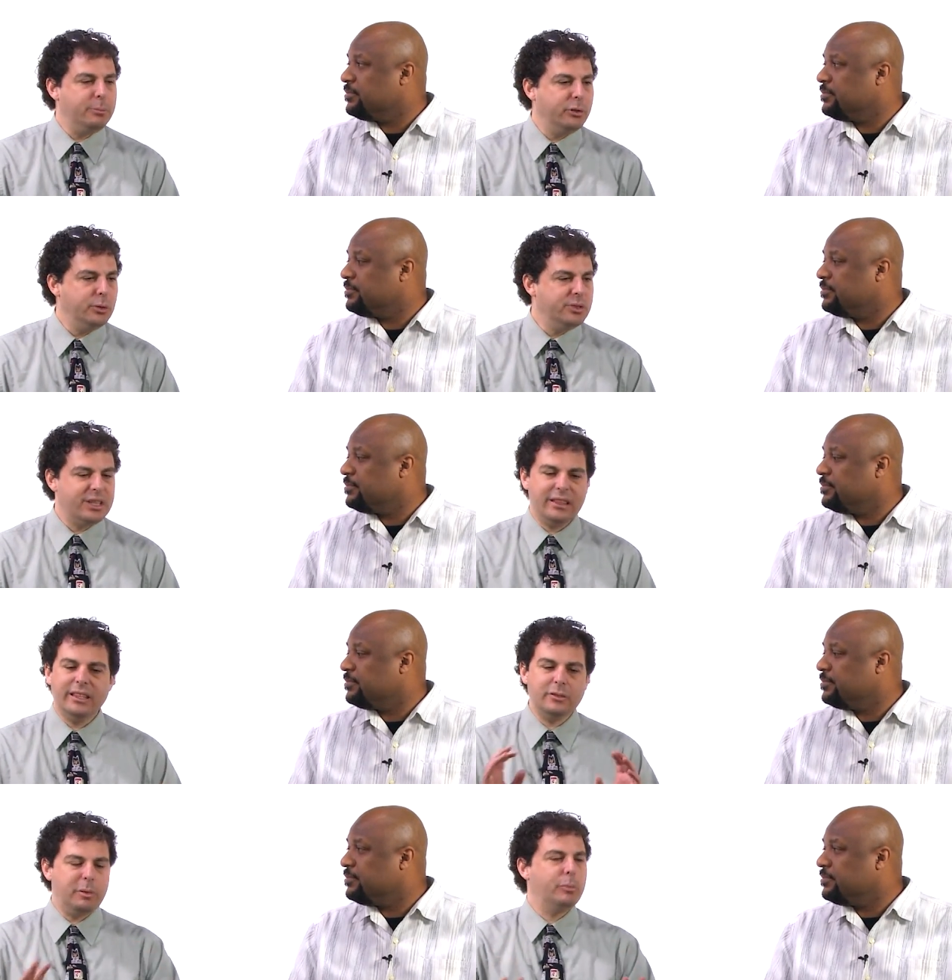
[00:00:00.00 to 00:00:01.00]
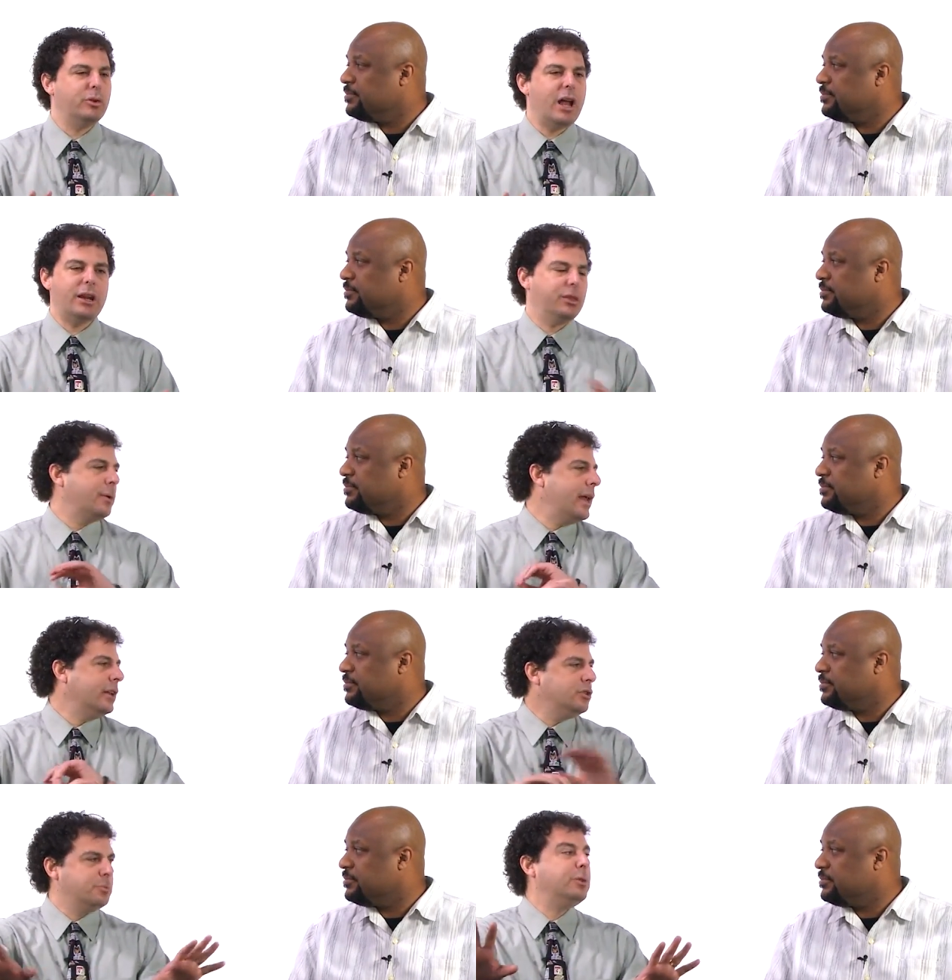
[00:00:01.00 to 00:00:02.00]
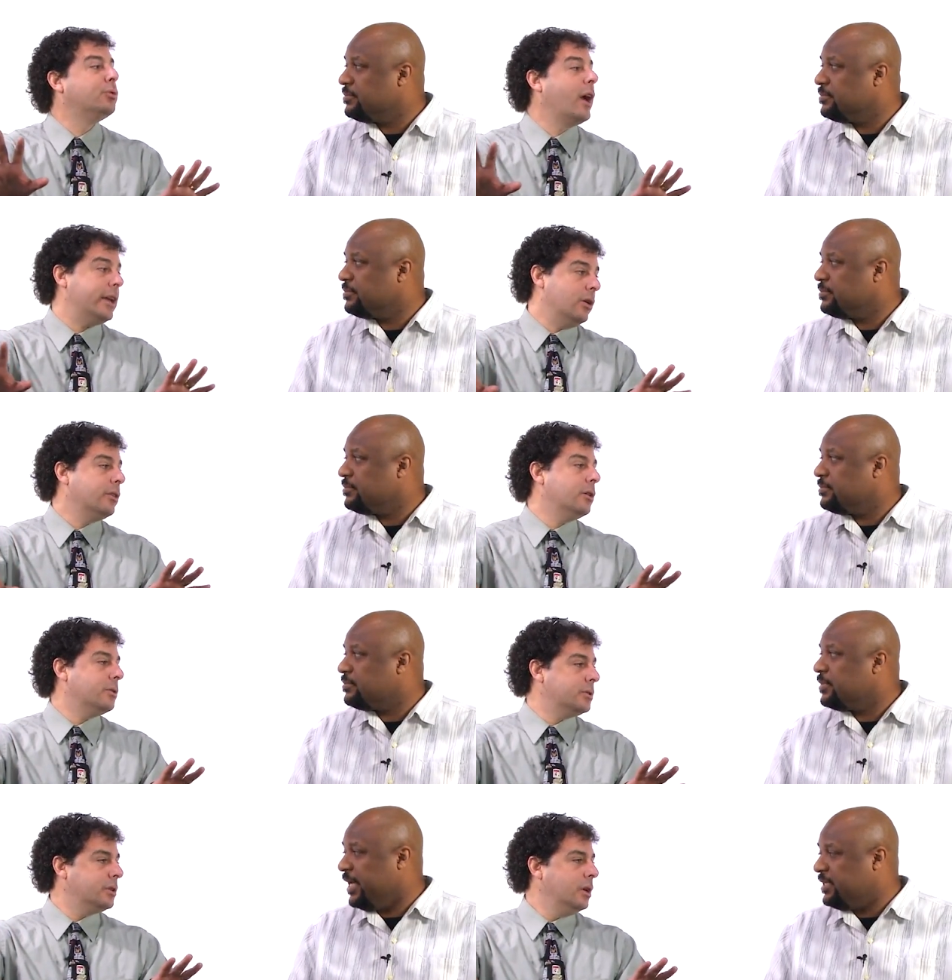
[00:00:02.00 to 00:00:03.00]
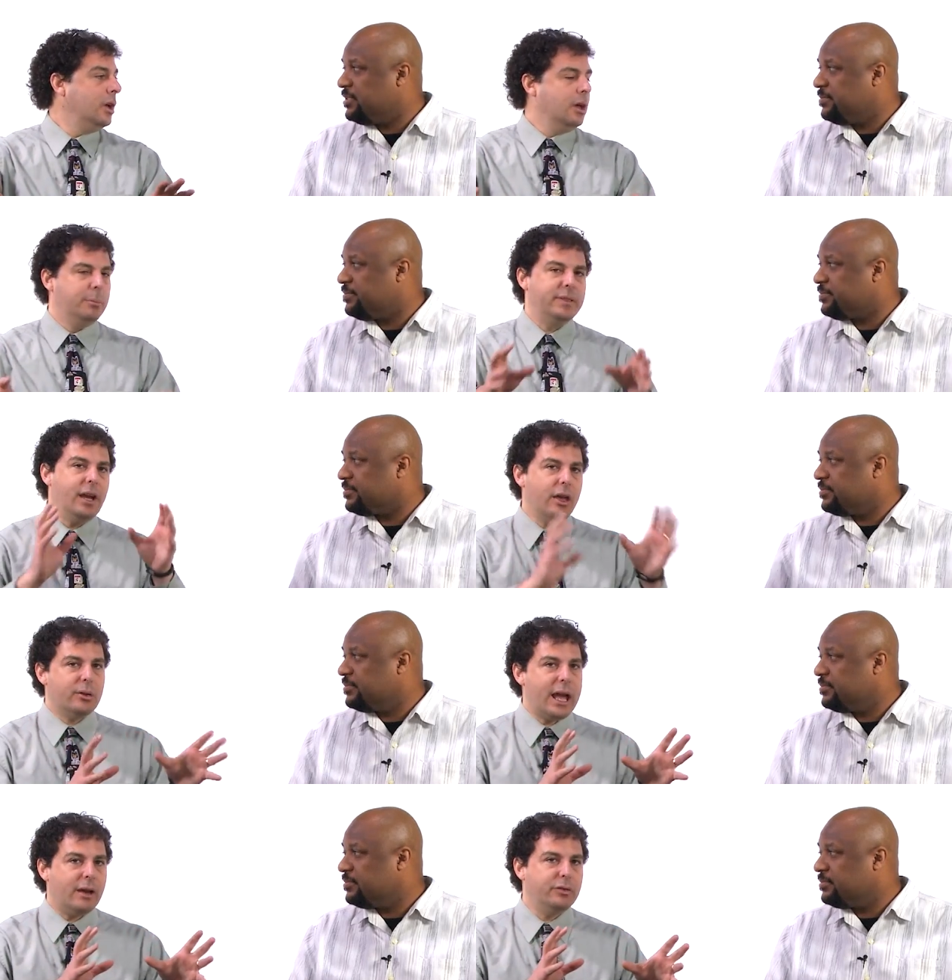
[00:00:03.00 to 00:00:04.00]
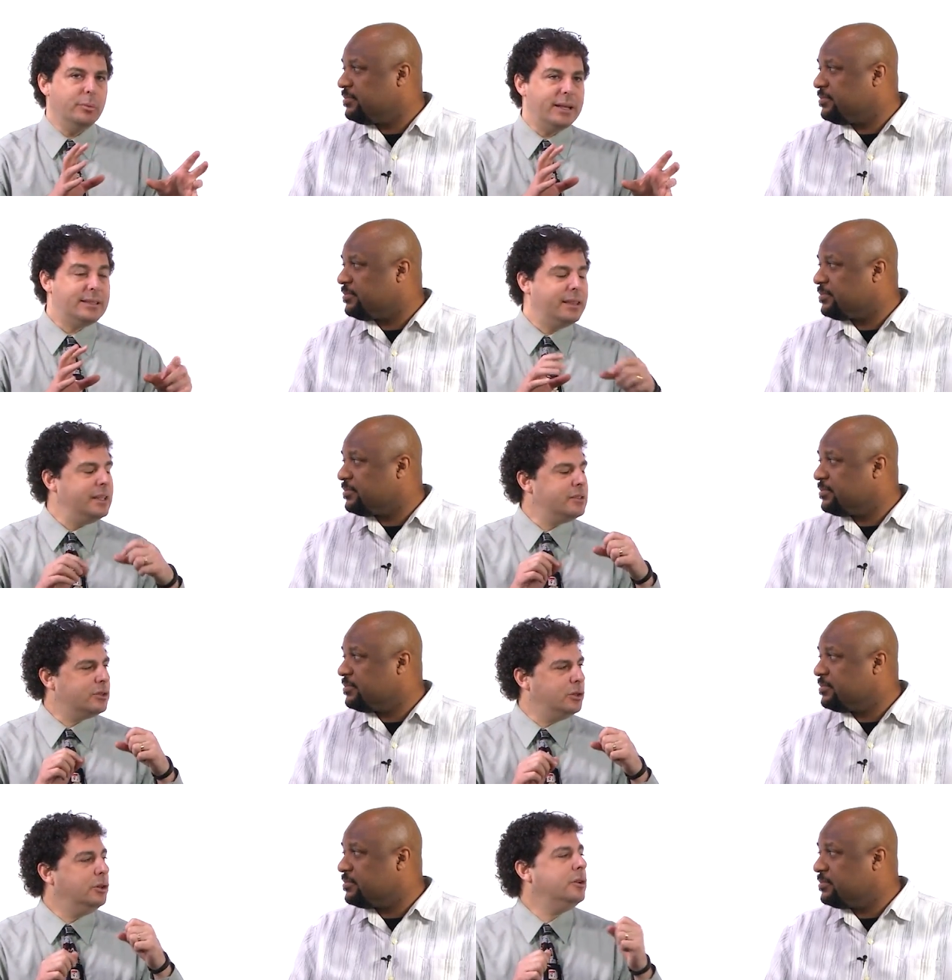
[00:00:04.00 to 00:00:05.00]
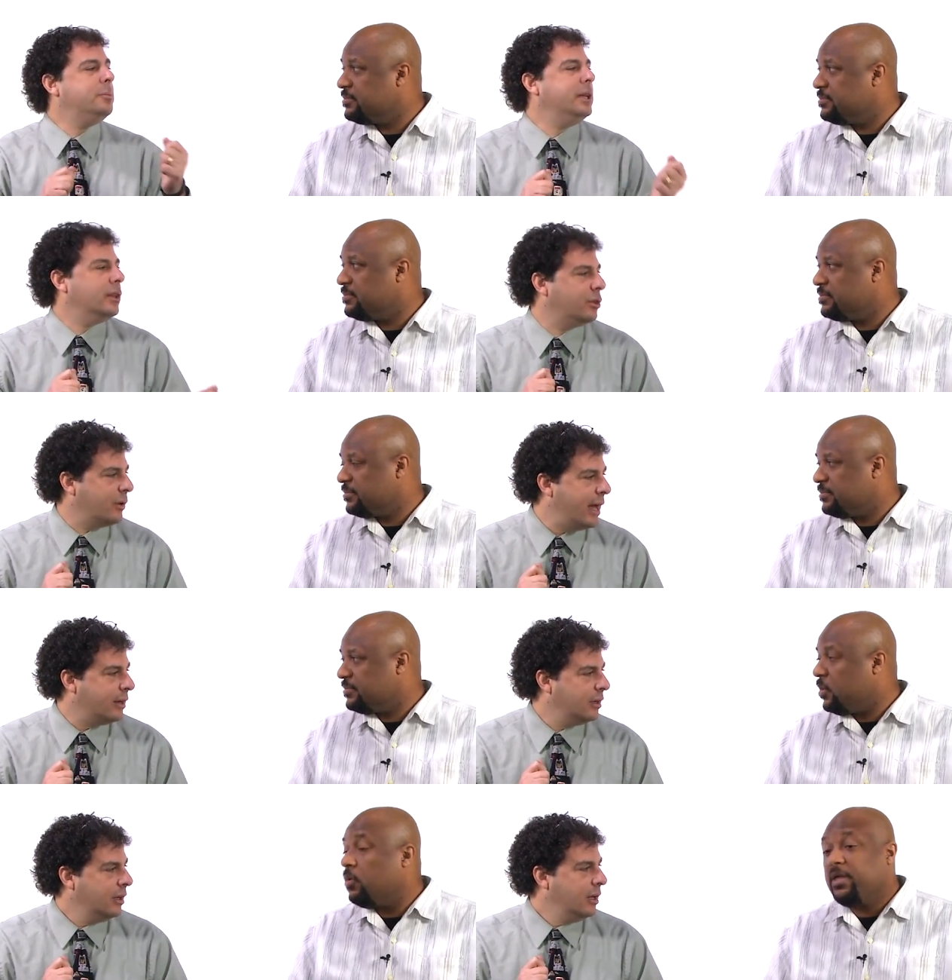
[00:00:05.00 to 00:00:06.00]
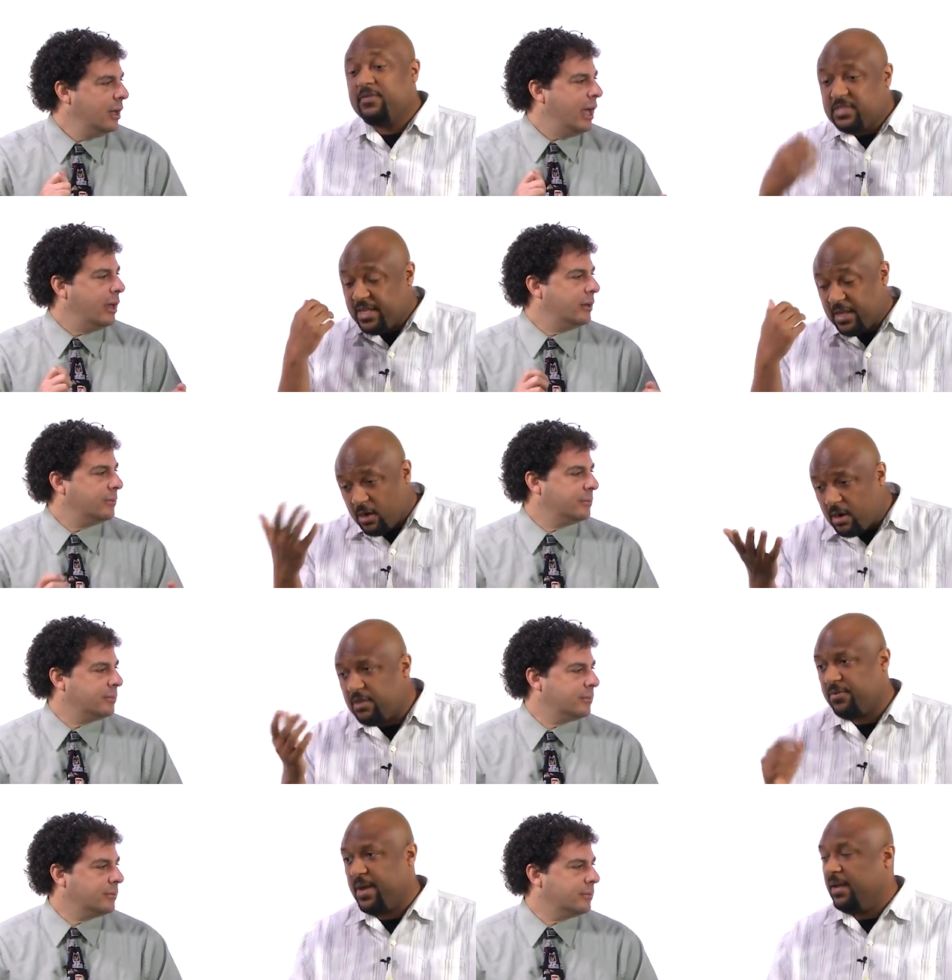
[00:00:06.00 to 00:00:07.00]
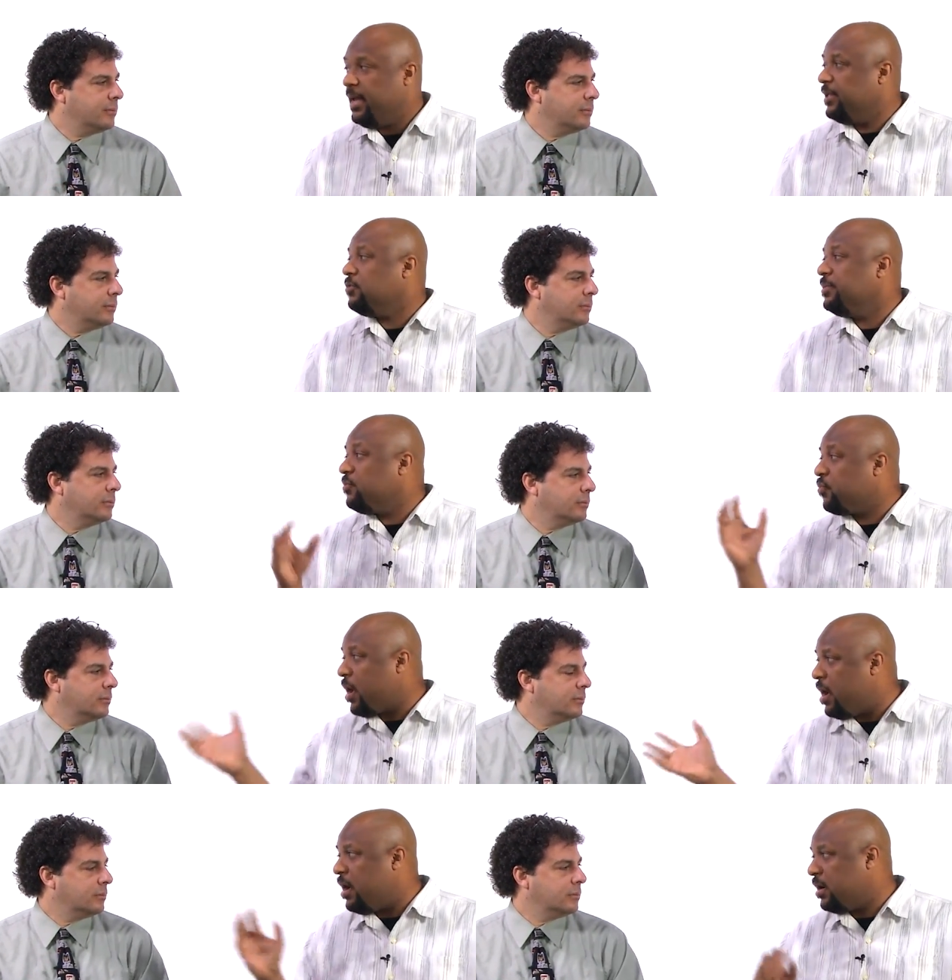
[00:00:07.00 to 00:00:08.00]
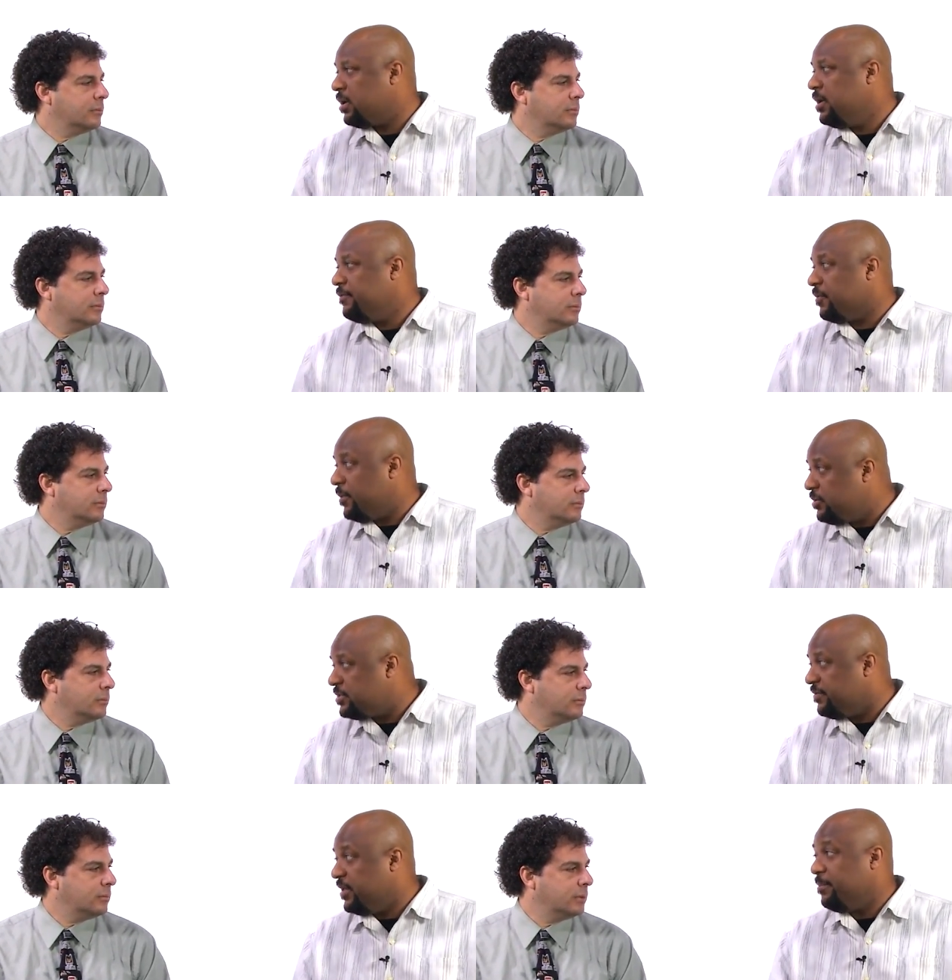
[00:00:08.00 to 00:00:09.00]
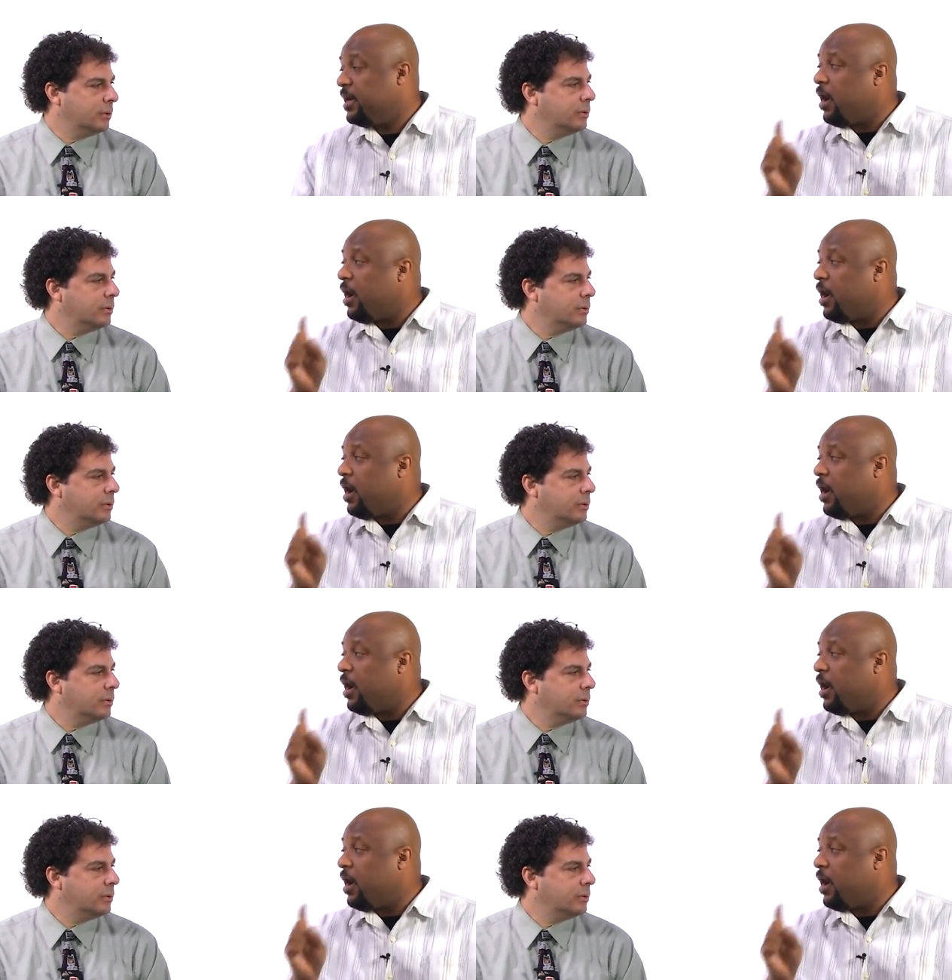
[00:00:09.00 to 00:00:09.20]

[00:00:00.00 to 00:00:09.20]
Speaker 1: people you would say these people are not a threat and just be right on those. Yes. But the other half you might say these could be a threat.
Speaker 2: Or even say they are a threat and you'll be wrong for most of them,